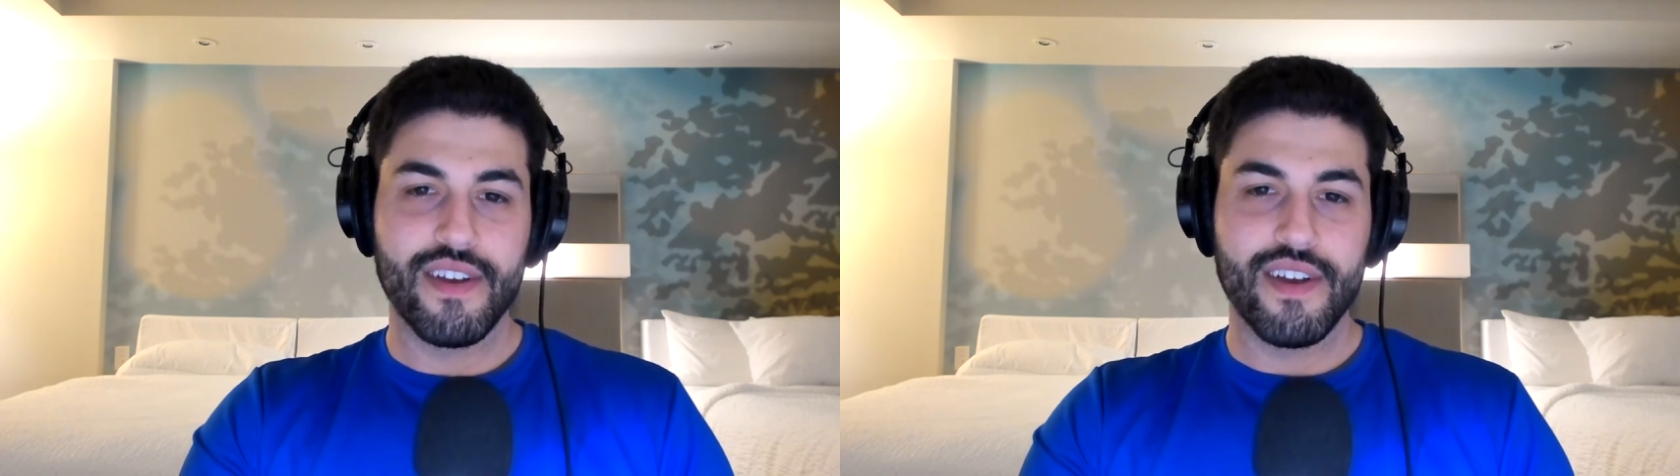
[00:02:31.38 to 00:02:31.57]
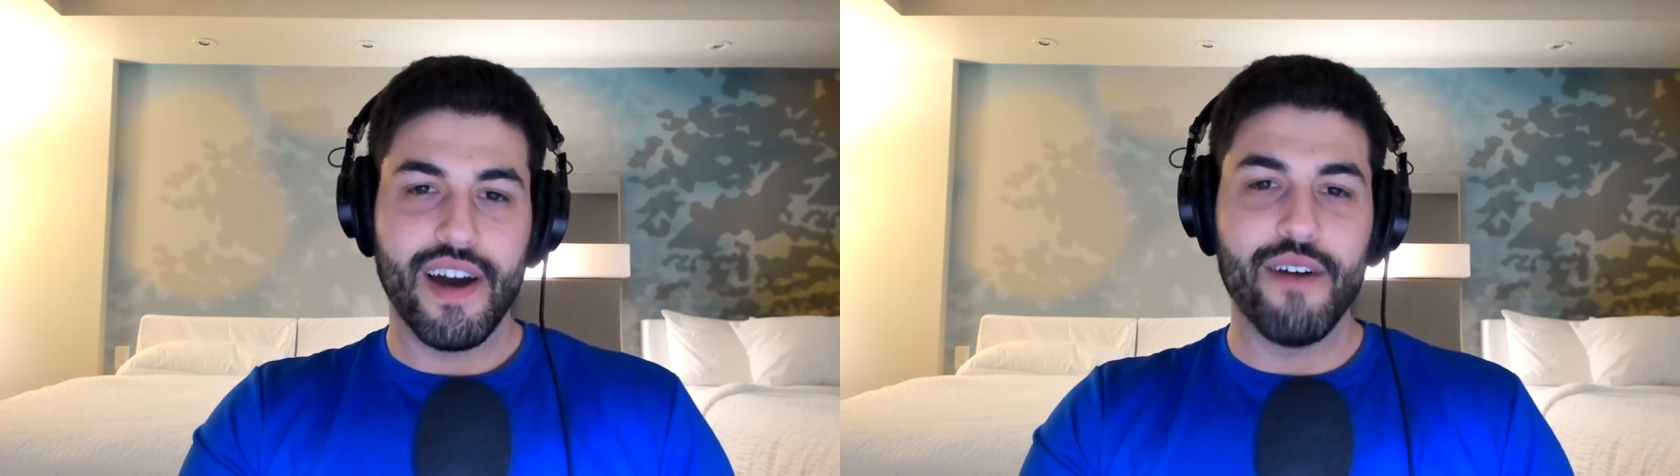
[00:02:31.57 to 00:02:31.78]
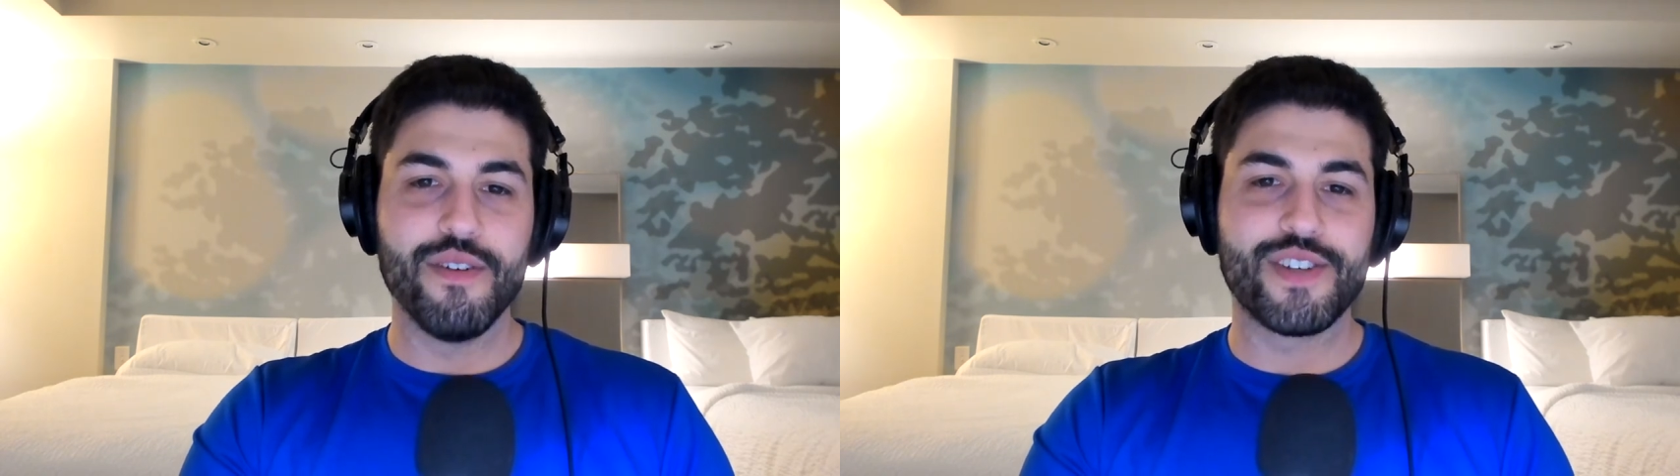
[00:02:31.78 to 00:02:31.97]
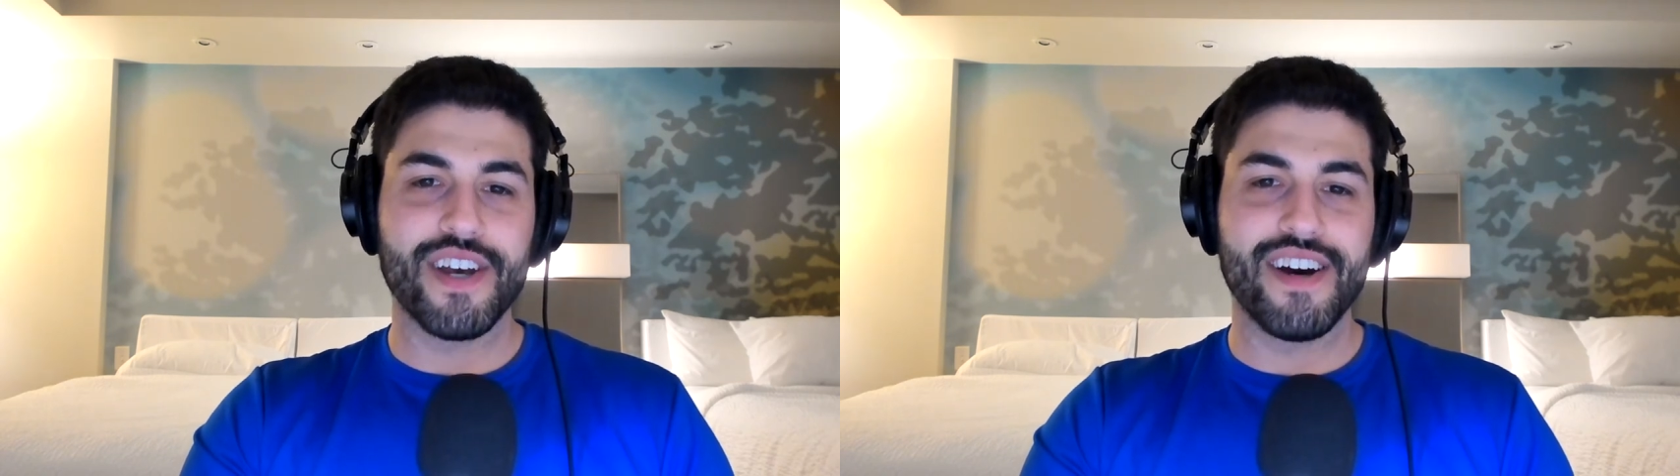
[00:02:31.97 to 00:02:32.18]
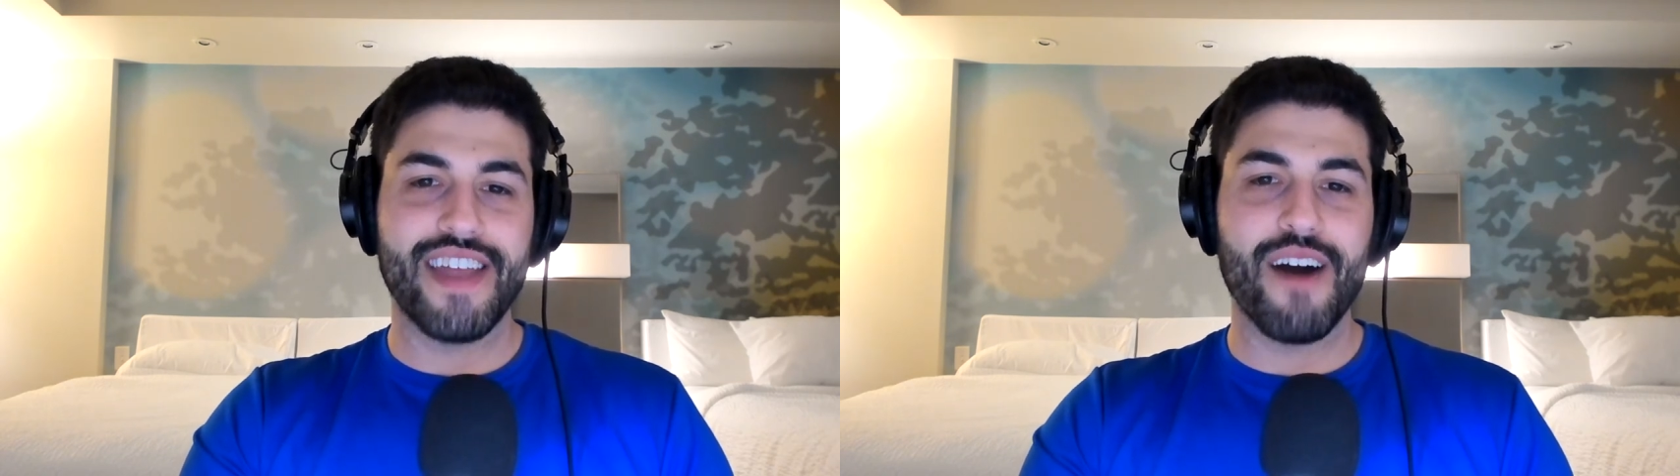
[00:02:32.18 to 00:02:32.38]
I was
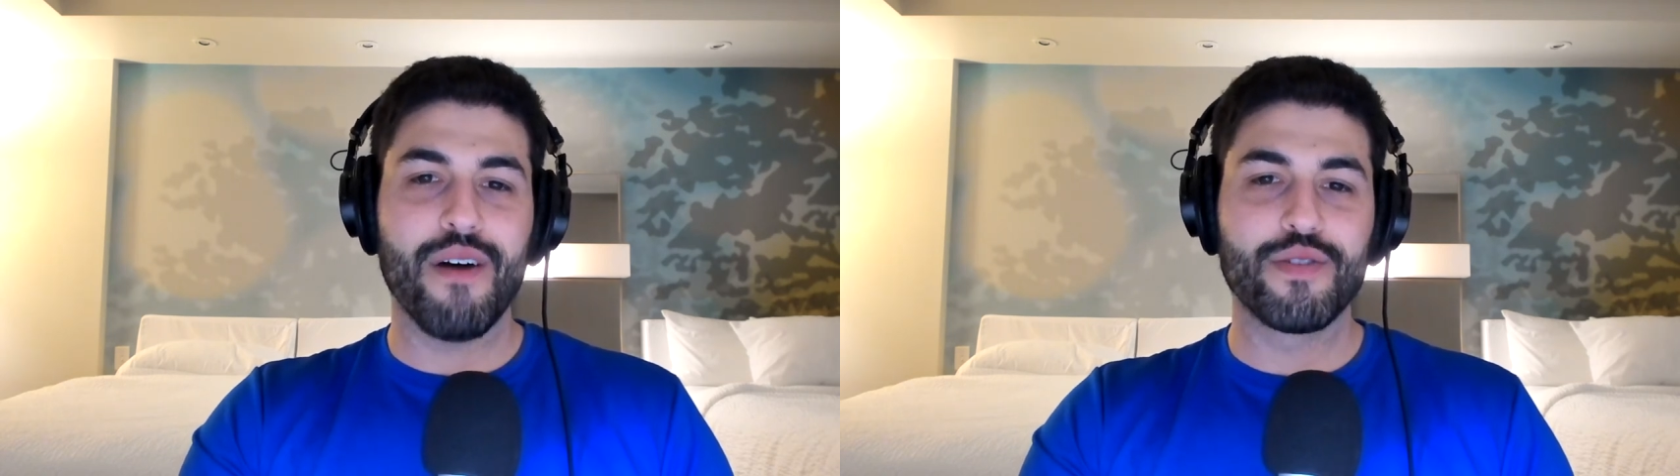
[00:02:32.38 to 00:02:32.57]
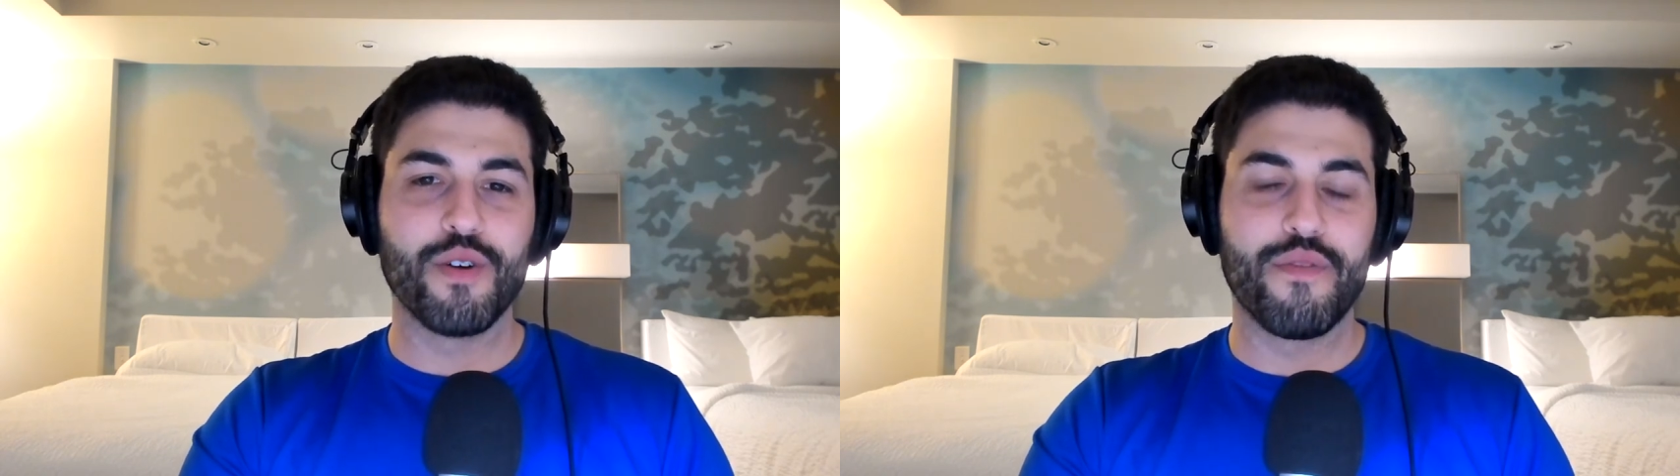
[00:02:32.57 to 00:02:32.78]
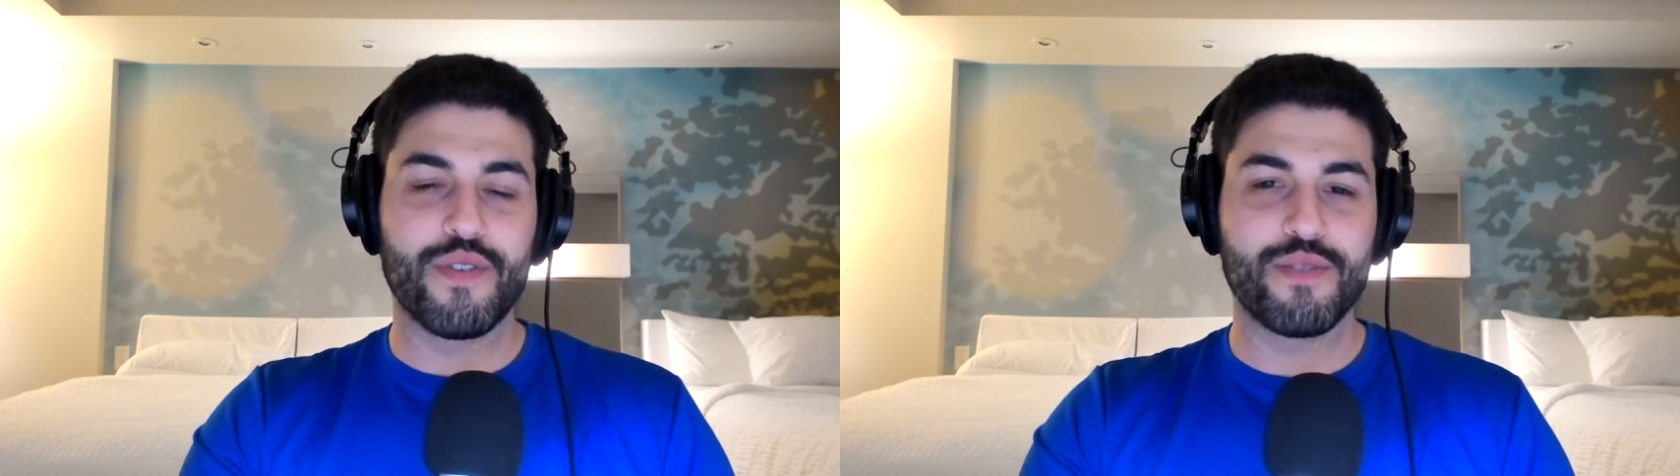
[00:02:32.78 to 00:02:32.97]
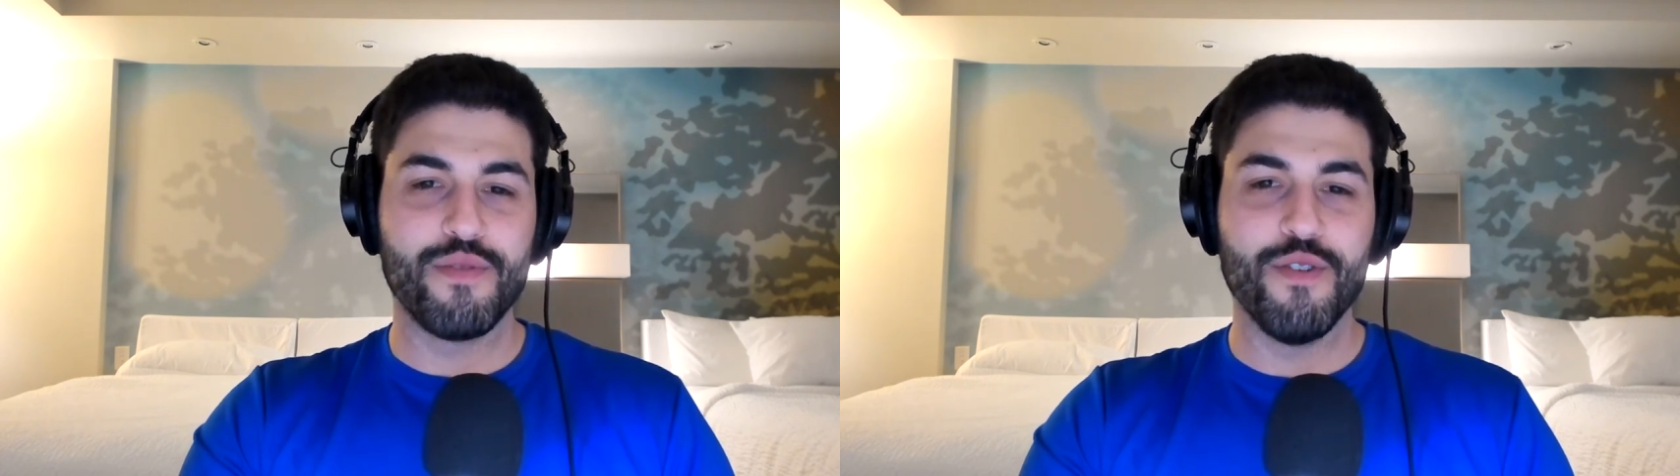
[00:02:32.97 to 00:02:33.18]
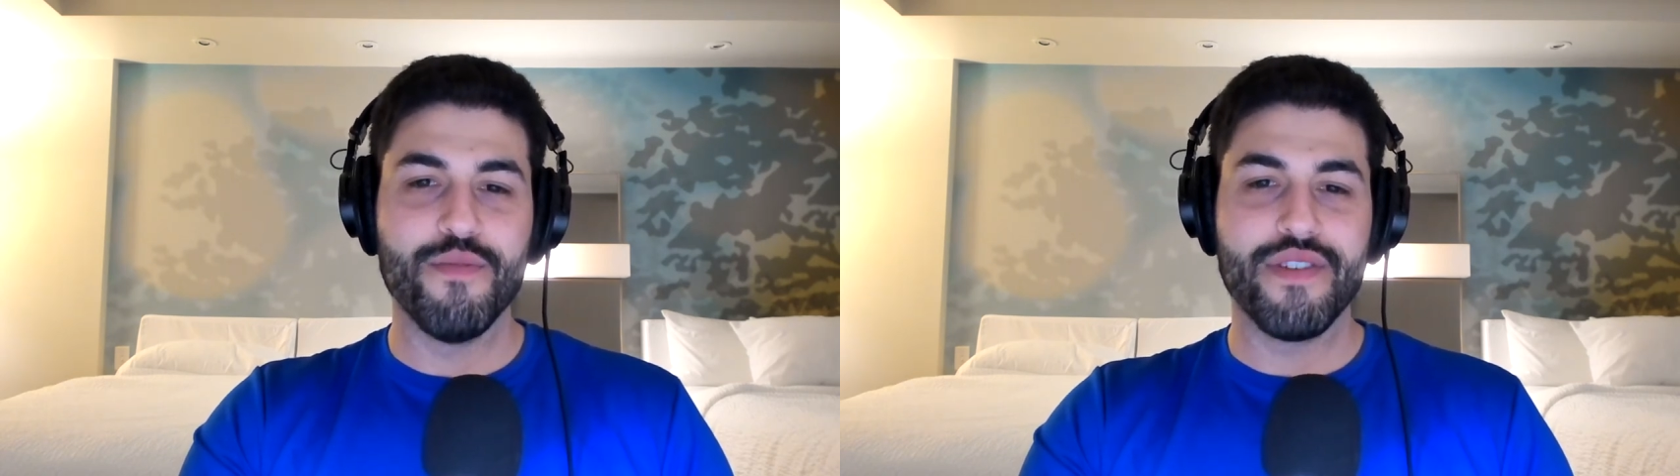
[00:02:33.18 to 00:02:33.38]
uh, that I was going for some
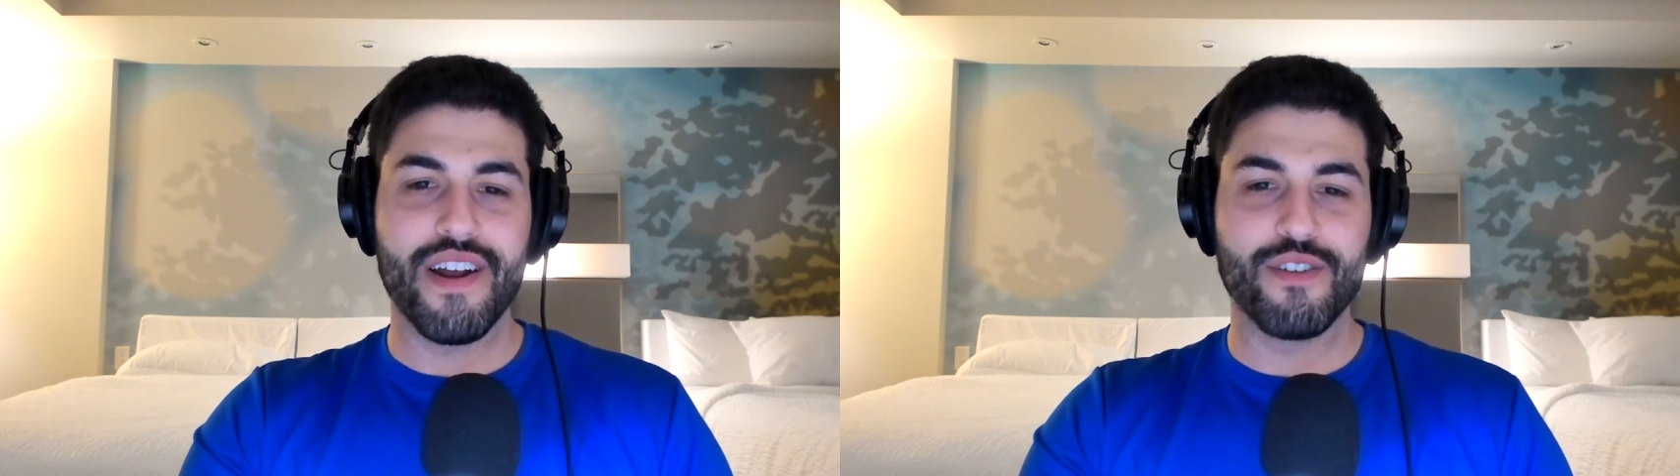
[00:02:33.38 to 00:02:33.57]
humor there.